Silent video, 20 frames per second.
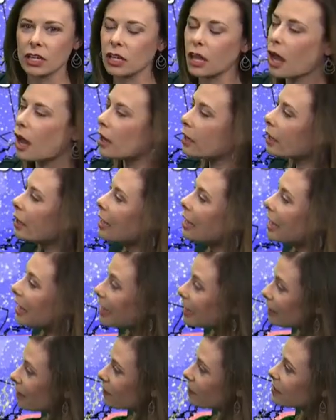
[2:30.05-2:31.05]
o'clock
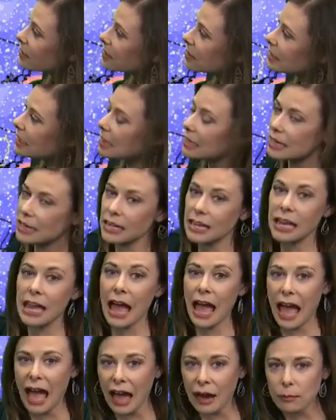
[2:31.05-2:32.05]
in the city
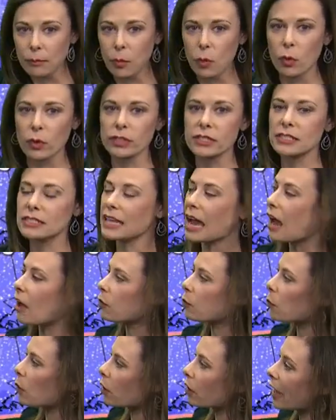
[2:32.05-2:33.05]
and point
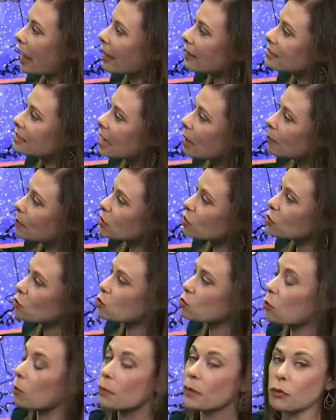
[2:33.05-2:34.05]
southward, and
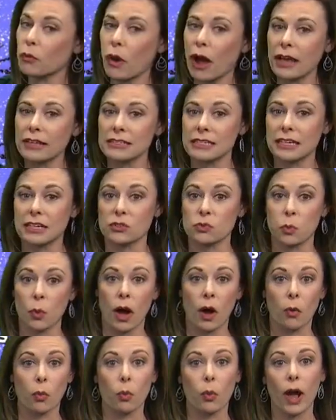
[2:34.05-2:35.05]
temperatures will be rising as
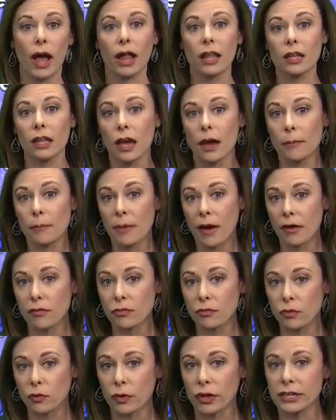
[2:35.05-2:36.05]
well, well
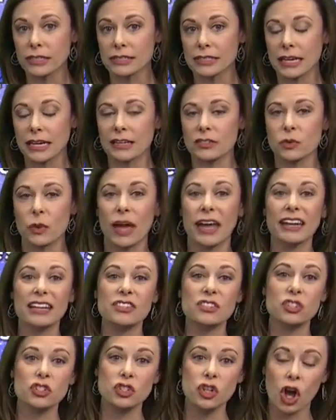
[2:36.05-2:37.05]
above freezing. So any
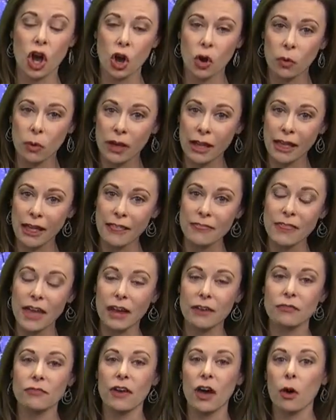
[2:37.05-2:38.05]
snow
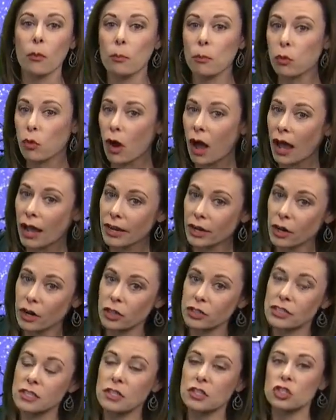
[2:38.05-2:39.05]
that fell
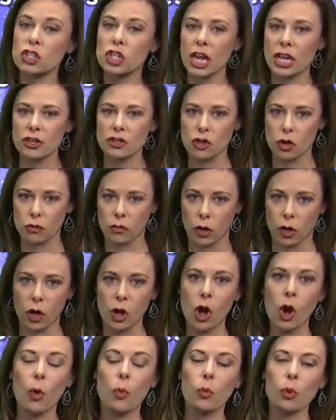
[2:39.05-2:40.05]
prior to the changeover
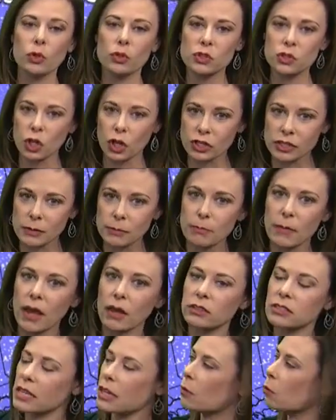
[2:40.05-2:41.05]
will start to
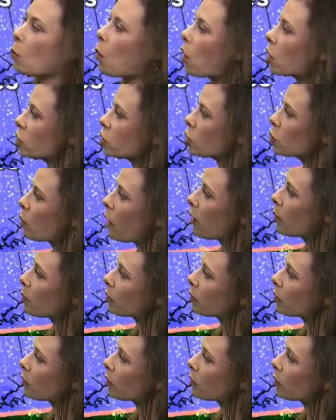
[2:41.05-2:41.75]
melt and wash away